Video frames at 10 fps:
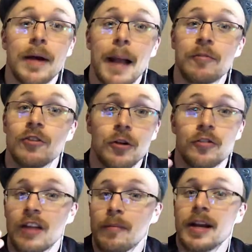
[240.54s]
perhaps, to your
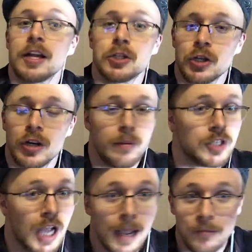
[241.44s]
Sirenia journey,
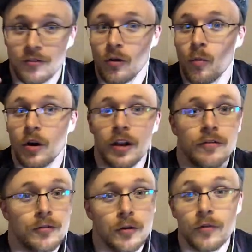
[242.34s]
which I'm still
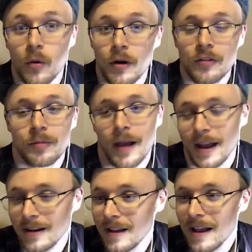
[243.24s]
working through, of course,
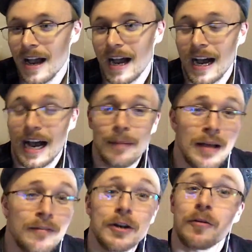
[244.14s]
but I'm
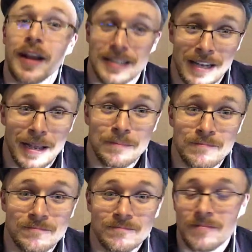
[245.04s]
having a great time.
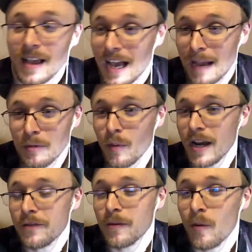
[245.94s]
I've been
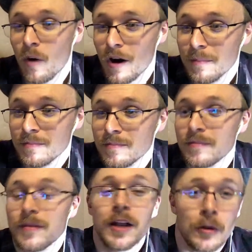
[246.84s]
waiting for more.
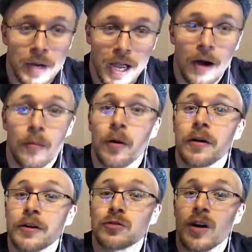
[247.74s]
Here we go. We're going
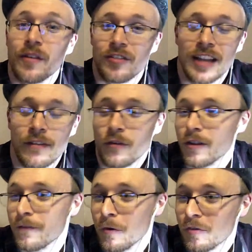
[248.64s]
to enjoy this together for
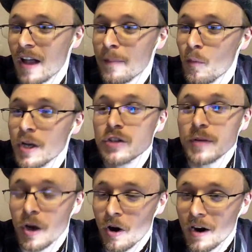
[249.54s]
the first time.
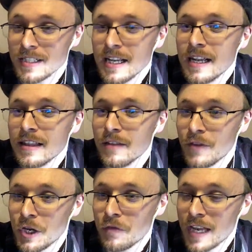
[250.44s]
Wintry Heart, the
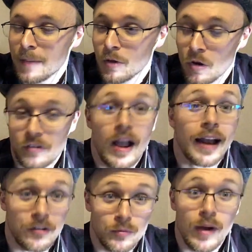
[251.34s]
video that came
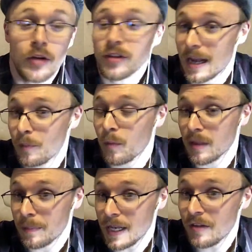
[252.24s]
alongside as well to couple with
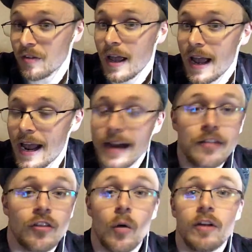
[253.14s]
the piece. And
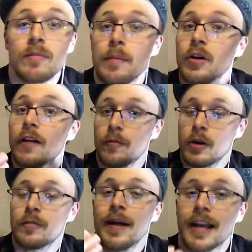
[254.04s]
as always, maybe you're not
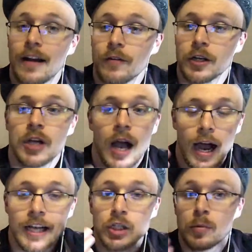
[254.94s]
familiar with my coverage,
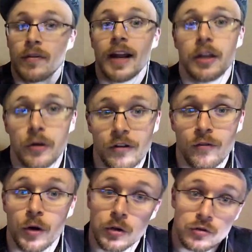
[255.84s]
I do provide lyrics
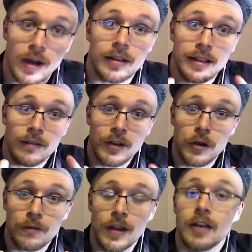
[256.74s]
for you directly in the
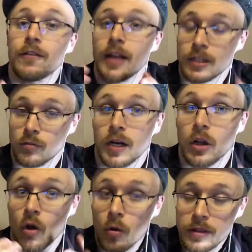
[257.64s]
video feed if you'd like to read
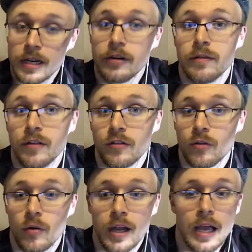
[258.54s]
along with the narrative of the
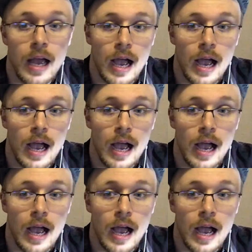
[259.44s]
story.